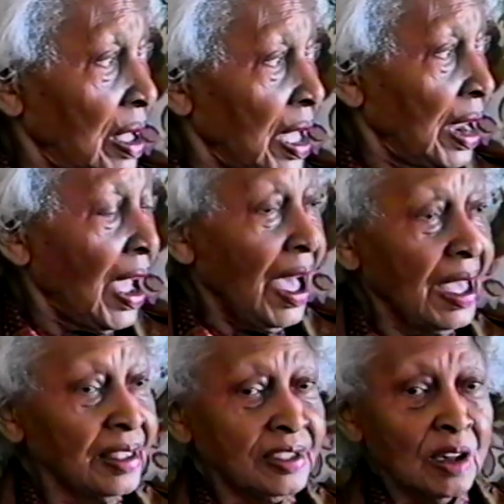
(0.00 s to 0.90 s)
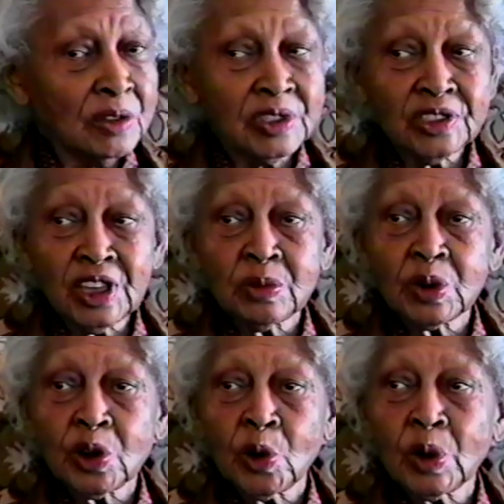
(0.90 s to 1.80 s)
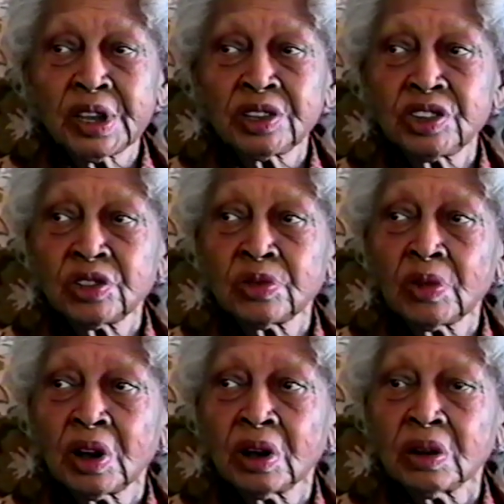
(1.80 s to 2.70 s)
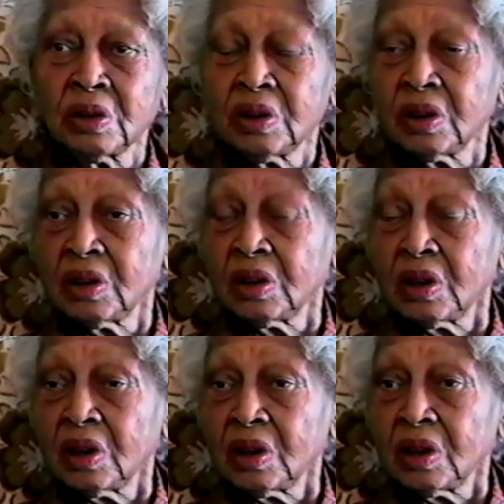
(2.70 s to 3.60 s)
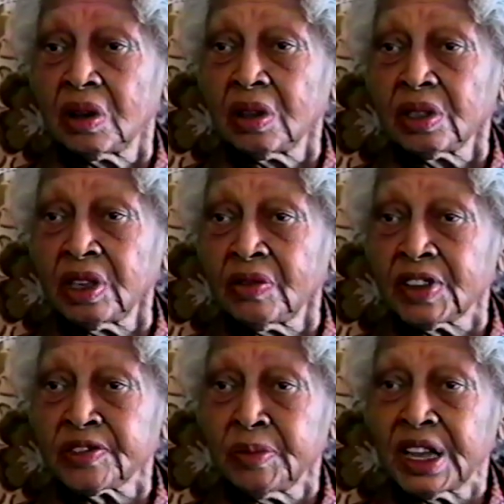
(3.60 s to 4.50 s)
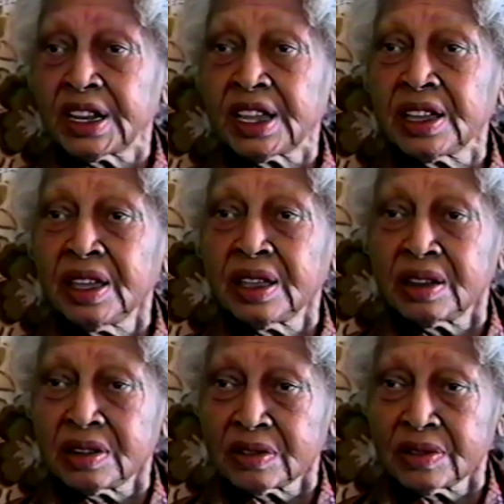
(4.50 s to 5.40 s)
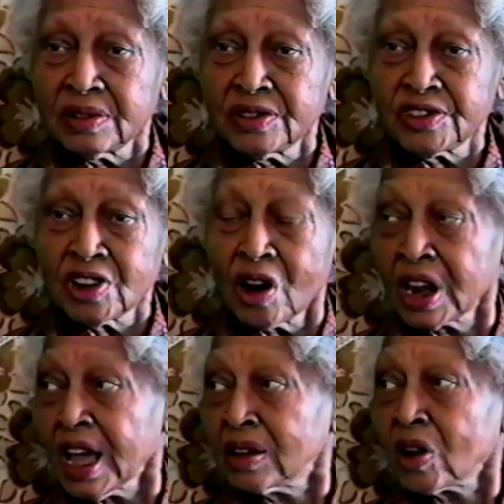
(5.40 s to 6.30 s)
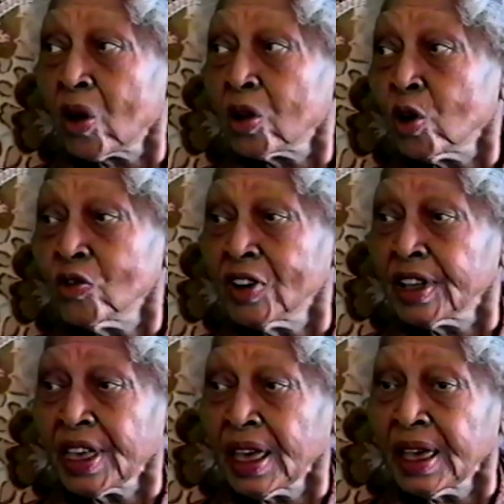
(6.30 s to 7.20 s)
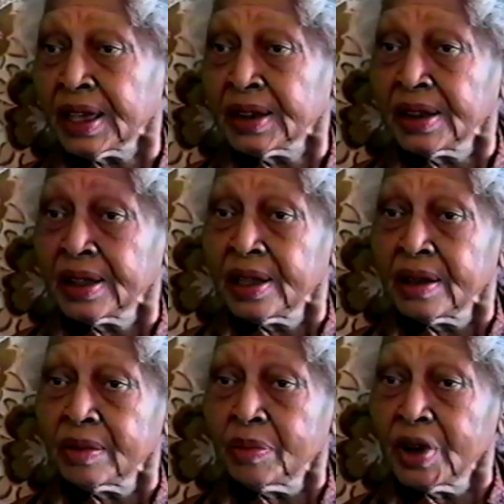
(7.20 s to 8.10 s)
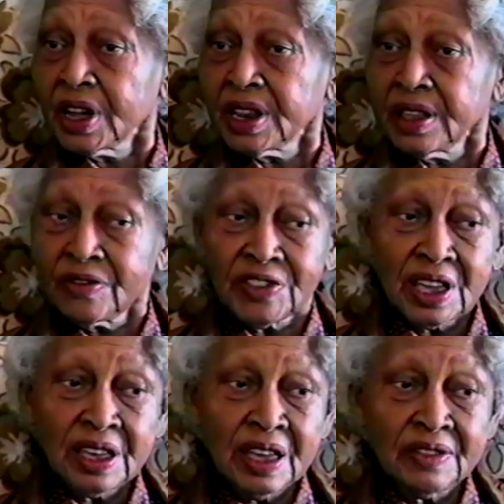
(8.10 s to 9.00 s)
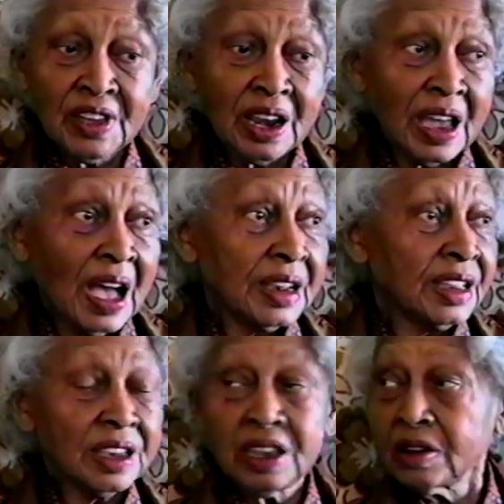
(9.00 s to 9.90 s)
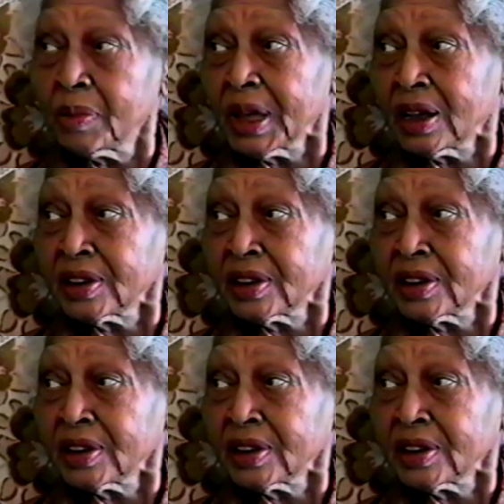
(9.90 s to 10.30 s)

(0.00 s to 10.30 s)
I had thought that they were going to give us money to start out all over again. But if they gave any, I didn't hear about it.